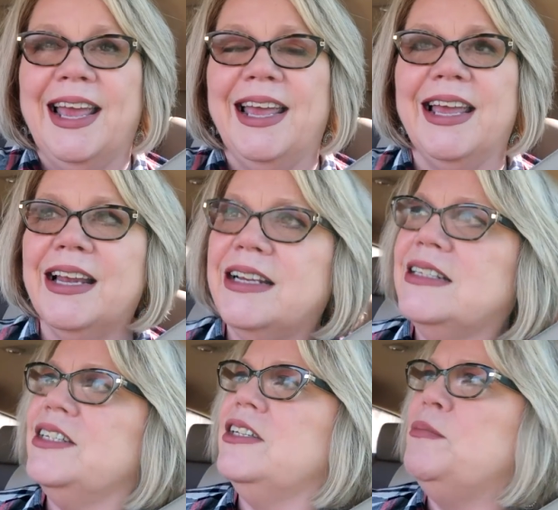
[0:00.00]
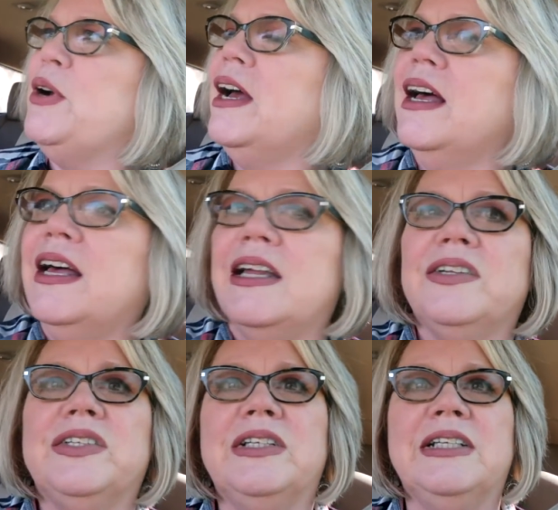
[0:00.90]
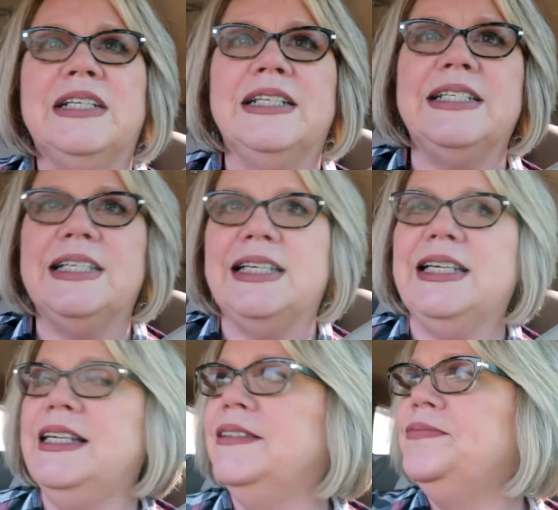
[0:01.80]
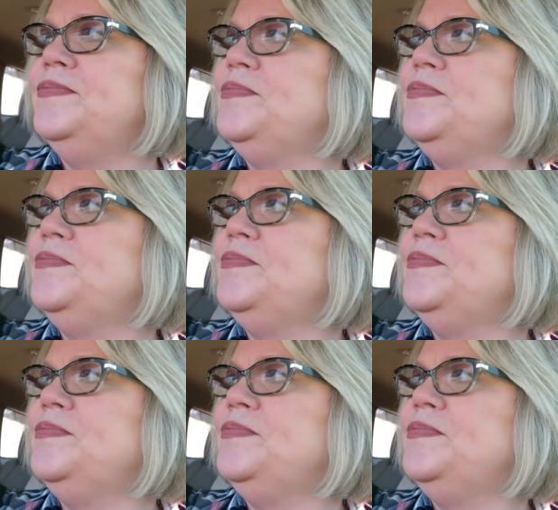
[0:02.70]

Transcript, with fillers: Headed to the bridal tea.